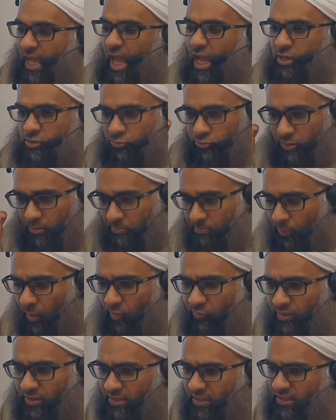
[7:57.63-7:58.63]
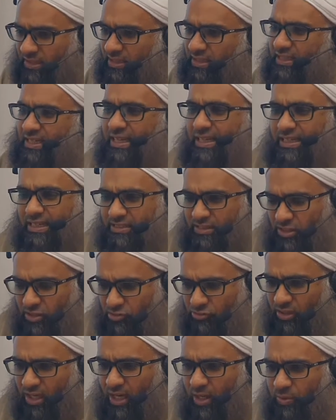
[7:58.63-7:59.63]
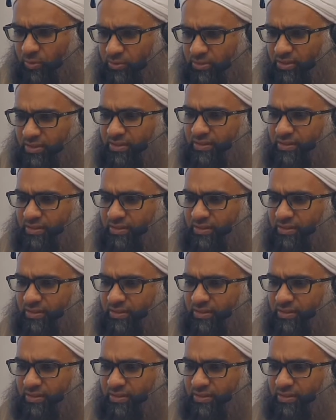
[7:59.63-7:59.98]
extreme poverty, there's a drought,